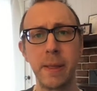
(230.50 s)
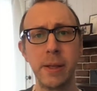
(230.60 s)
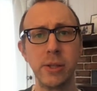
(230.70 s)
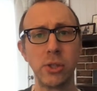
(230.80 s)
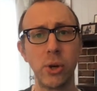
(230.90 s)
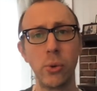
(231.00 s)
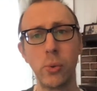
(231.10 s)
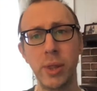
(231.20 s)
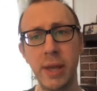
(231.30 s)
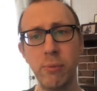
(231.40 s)
So
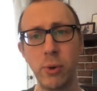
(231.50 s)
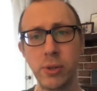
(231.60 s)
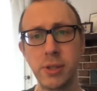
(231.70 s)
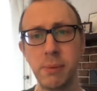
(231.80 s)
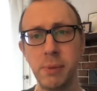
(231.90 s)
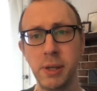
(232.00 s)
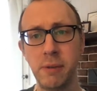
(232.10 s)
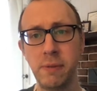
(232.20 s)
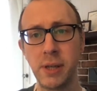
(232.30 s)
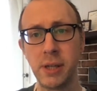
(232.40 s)
they wrote to me
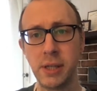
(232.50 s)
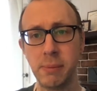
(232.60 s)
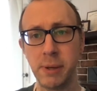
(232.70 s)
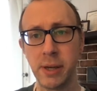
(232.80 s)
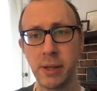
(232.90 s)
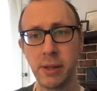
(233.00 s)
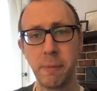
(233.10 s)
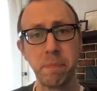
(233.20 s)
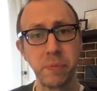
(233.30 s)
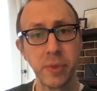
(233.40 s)
via email,
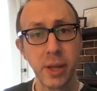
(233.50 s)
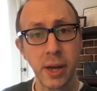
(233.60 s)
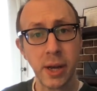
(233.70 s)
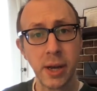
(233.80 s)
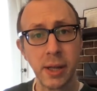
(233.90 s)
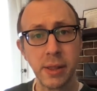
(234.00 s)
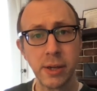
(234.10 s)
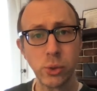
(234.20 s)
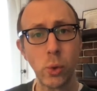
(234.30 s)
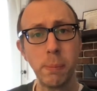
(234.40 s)

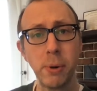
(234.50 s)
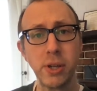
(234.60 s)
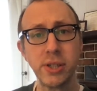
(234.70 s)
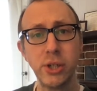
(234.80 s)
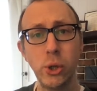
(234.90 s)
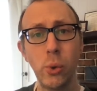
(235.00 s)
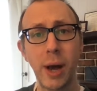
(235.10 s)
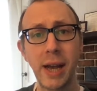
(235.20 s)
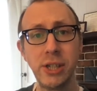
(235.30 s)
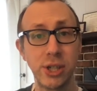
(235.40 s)
there's one person who
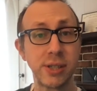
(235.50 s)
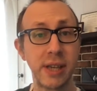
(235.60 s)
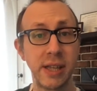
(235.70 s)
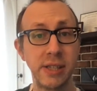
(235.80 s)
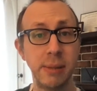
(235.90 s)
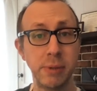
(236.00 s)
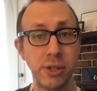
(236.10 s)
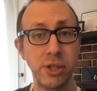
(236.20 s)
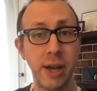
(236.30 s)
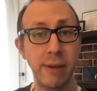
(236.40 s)
I just can't seem to
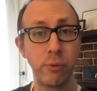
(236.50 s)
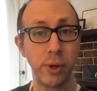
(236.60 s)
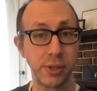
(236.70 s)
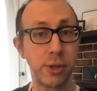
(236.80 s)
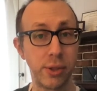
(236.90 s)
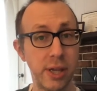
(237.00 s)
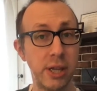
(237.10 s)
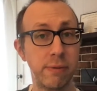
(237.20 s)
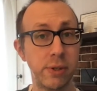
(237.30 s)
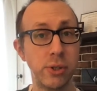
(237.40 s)
jive with, so thank
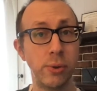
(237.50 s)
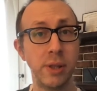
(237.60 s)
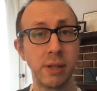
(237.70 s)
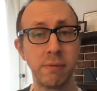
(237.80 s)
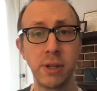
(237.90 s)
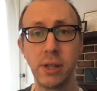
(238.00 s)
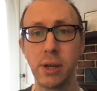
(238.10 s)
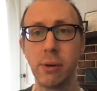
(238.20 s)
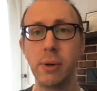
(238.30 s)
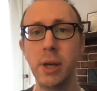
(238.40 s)
you for doing that
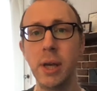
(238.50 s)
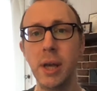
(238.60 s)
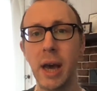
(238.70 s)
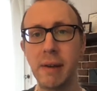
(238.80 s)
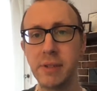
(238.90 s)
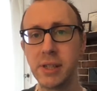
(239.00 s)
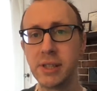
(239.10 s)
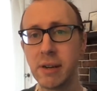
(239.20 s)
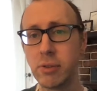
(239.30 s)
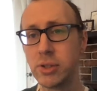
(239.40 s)
video. I've done
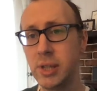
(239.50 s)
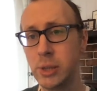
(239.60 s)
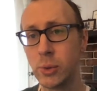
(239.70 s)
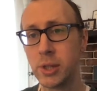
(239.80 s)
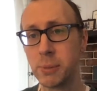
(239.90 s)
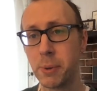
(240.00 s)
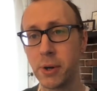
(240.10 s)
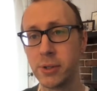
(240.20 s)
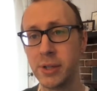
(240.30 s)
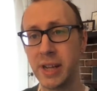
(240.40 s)
several scenes with this
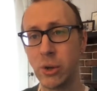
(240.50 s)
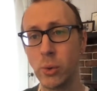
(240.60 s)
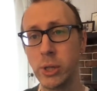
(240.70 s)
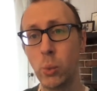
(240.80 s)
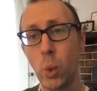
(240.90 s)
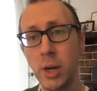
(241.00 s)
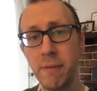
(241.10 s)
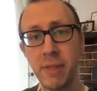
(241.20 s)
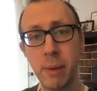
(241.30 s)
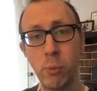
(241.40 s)
person, and only one
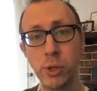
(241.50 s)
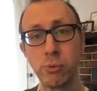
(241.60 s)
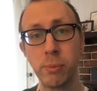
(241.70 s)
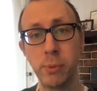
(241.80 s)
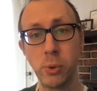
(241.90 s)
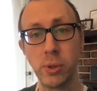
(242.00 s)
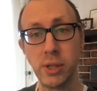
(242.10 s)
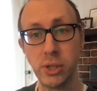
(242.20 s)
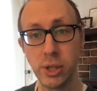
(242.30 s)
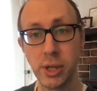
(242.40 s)
of them was remotely
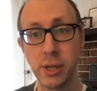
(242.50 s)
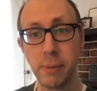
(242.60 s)
good.